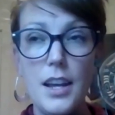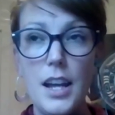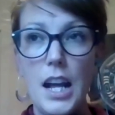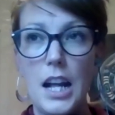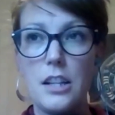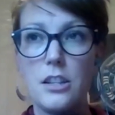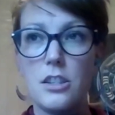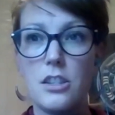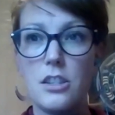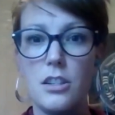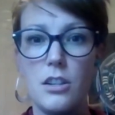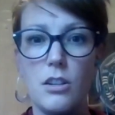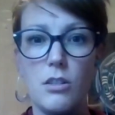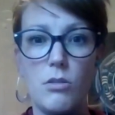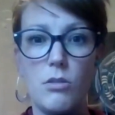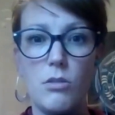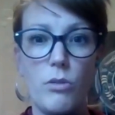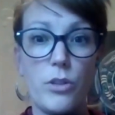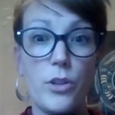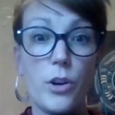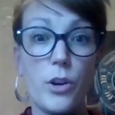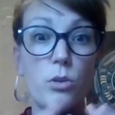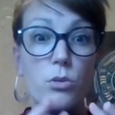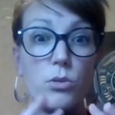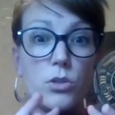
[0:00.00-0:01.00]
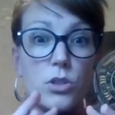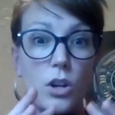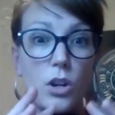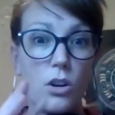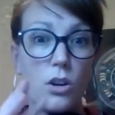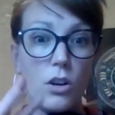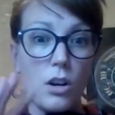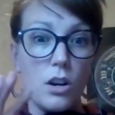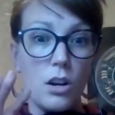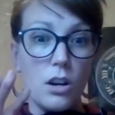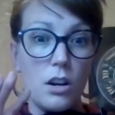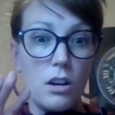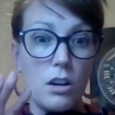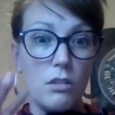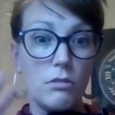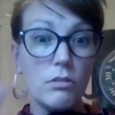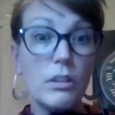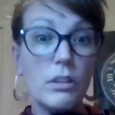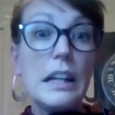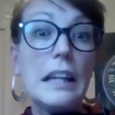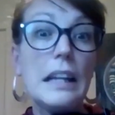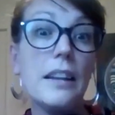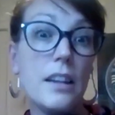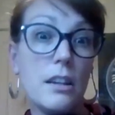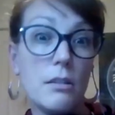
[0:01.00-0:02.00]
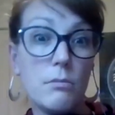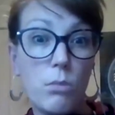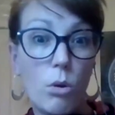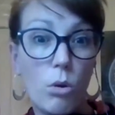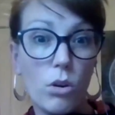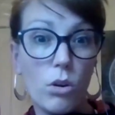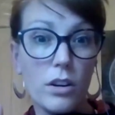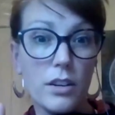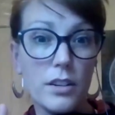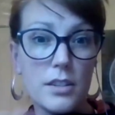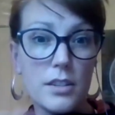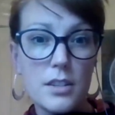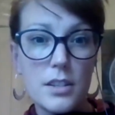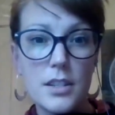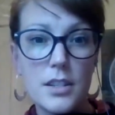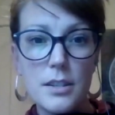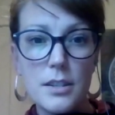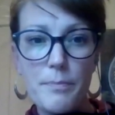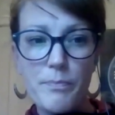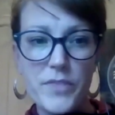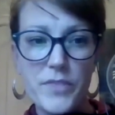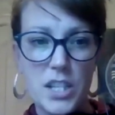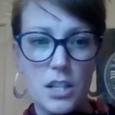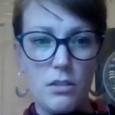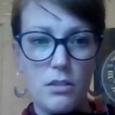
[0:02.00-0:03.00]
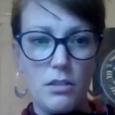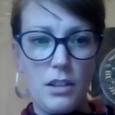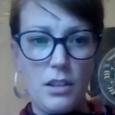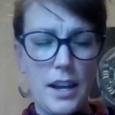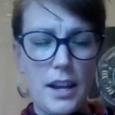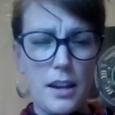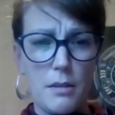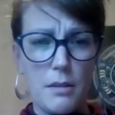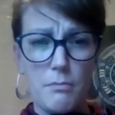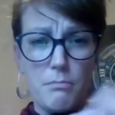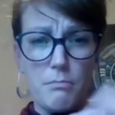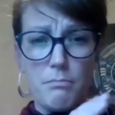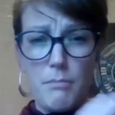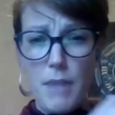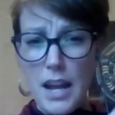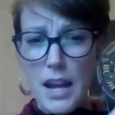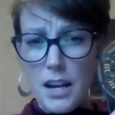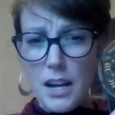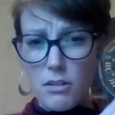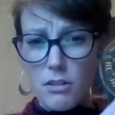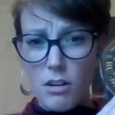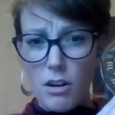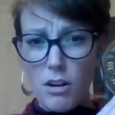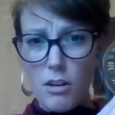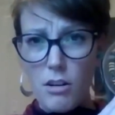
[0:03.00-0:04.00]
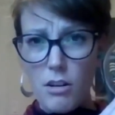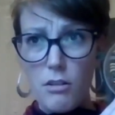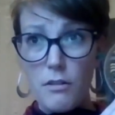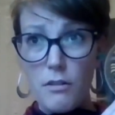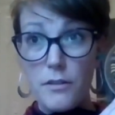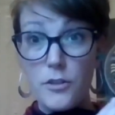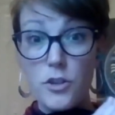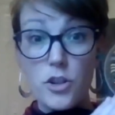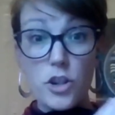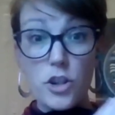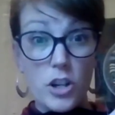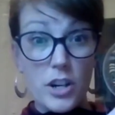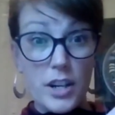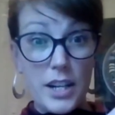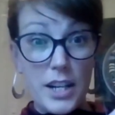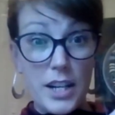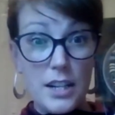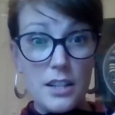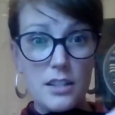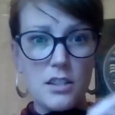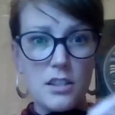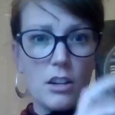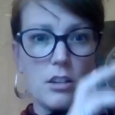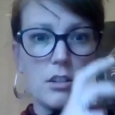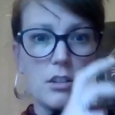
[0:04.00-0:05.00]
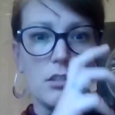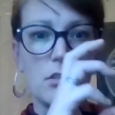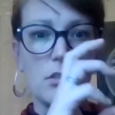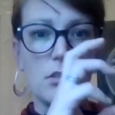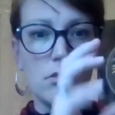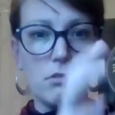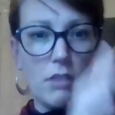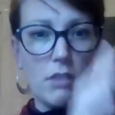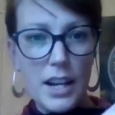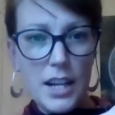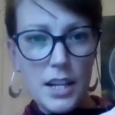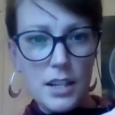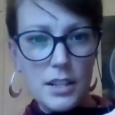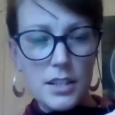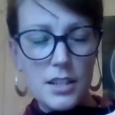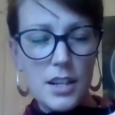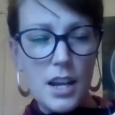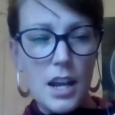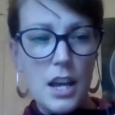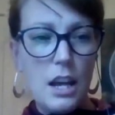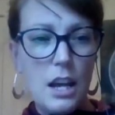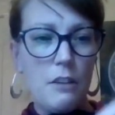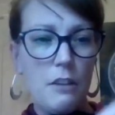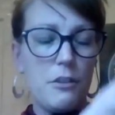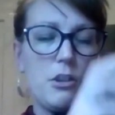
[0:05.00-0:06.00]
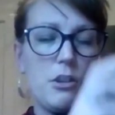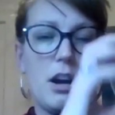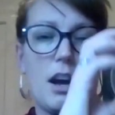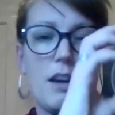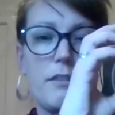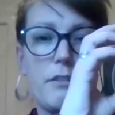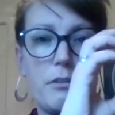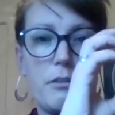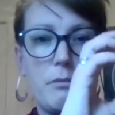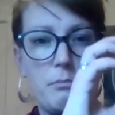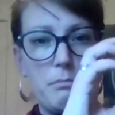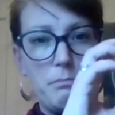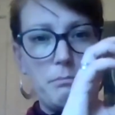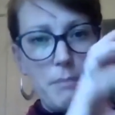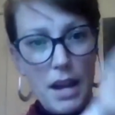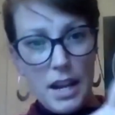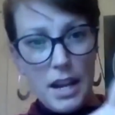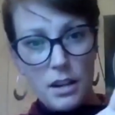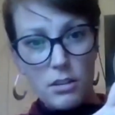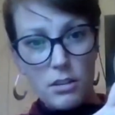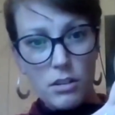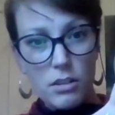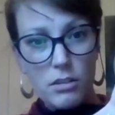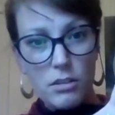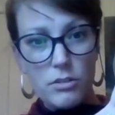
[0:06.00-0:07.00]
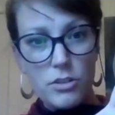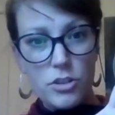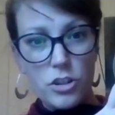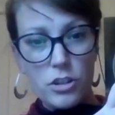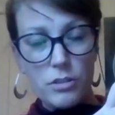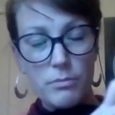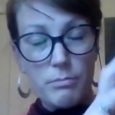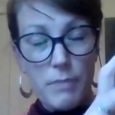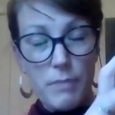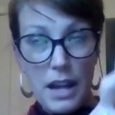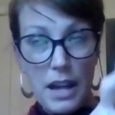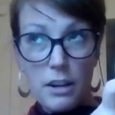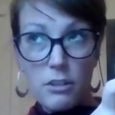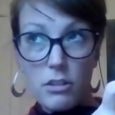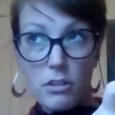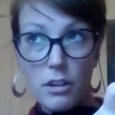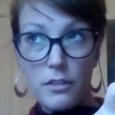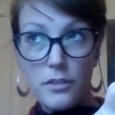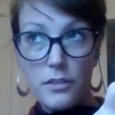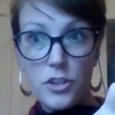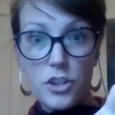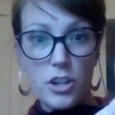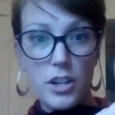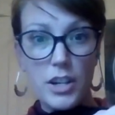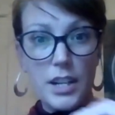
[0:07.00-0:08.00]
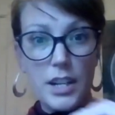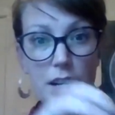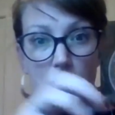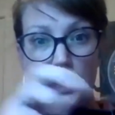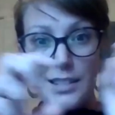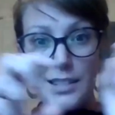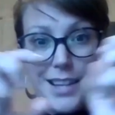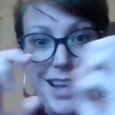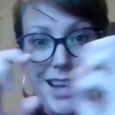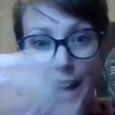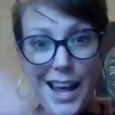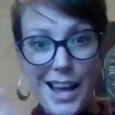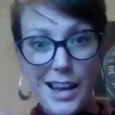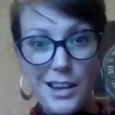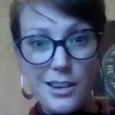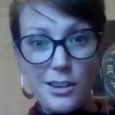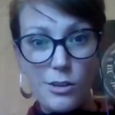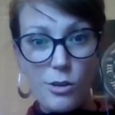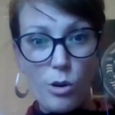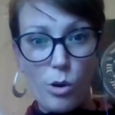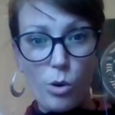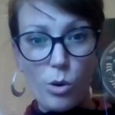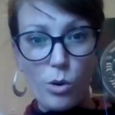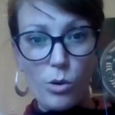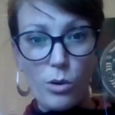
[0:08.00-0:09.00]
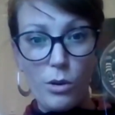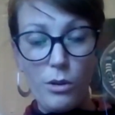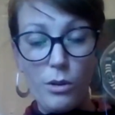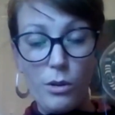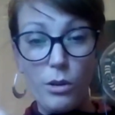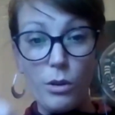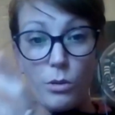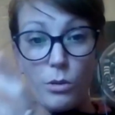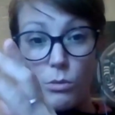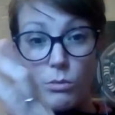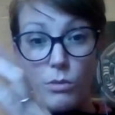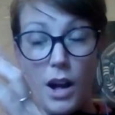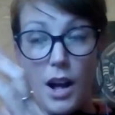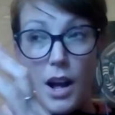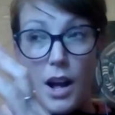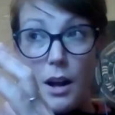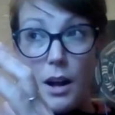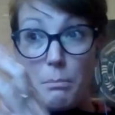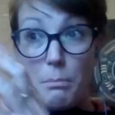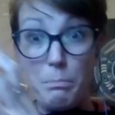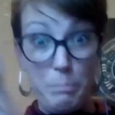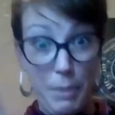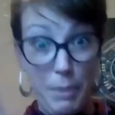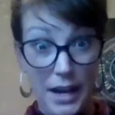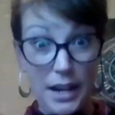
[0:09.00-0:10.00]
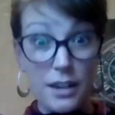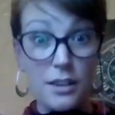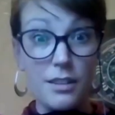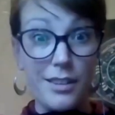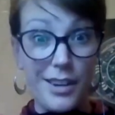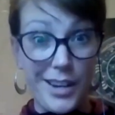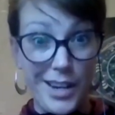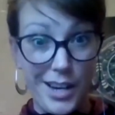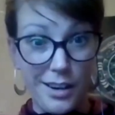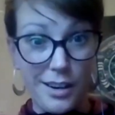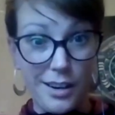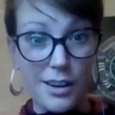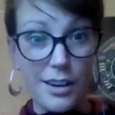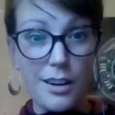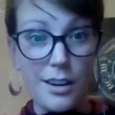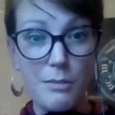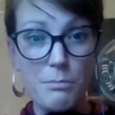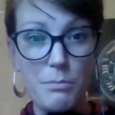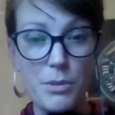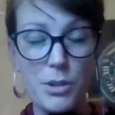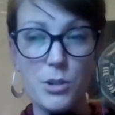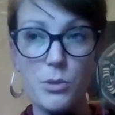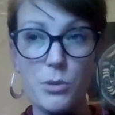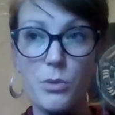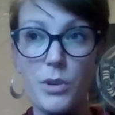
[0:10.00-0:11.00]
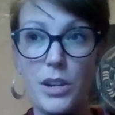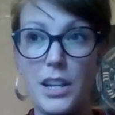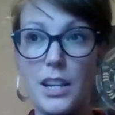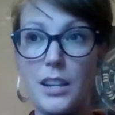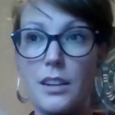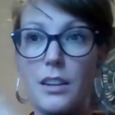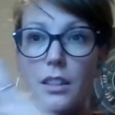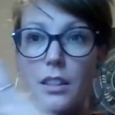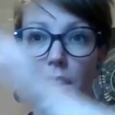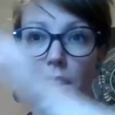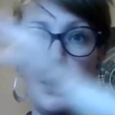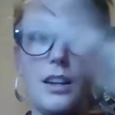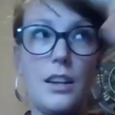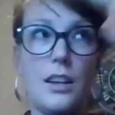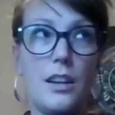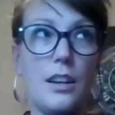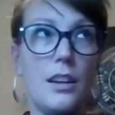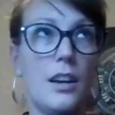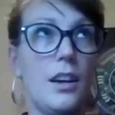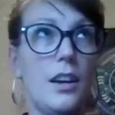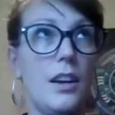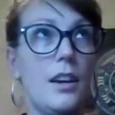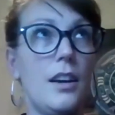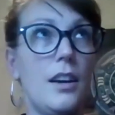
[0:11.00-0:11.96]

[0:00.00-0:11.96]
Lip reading: And so those are really important. So like mangrove trees are great. If you have mangrove trees and a coral barrier between the